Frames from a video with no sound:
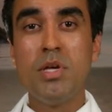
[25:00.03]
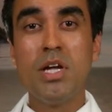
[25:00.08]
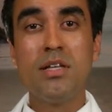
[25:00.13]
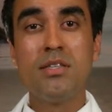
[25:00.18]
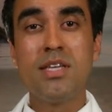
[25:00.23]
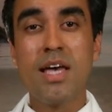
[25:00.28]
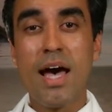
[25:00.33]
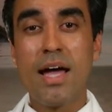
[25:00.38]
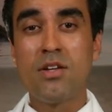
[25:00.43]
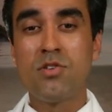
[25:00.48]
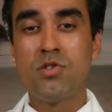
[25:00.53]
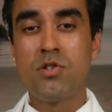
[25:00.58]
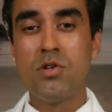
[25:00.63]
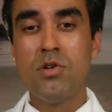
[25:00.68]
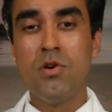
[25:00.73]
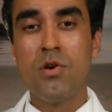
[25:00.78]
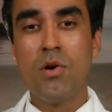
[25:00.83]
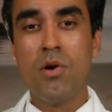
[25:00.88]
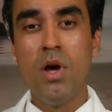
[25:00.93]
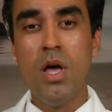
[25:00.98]
to be attached
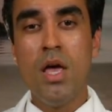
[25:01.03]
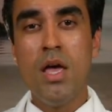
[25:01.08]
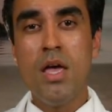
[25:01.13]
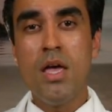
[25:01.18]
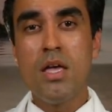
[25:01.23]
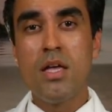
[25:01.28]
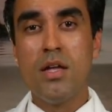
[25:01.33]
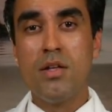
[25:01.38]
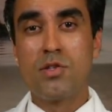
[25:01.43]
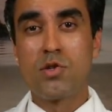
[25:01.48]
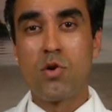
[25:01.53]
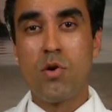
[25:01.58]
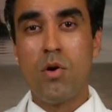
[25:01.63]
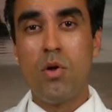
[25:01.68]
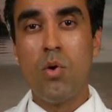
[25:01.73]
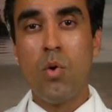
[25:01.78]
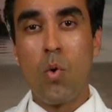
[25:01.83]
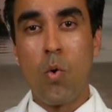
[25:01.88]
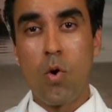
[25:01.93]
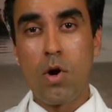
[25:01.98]
to your
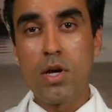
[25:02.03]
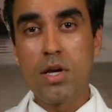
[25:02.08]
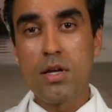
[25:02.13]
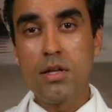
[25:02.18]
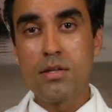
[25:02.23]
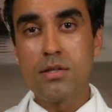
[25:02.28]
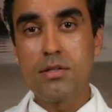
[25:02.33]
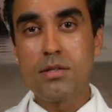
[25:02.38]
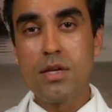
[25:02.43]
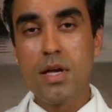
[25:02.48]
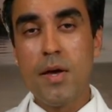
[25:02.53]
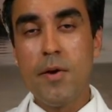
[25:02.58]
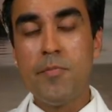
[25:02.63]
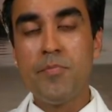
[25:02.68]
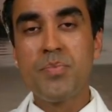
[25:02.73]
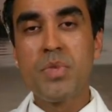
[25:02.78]
internal organs.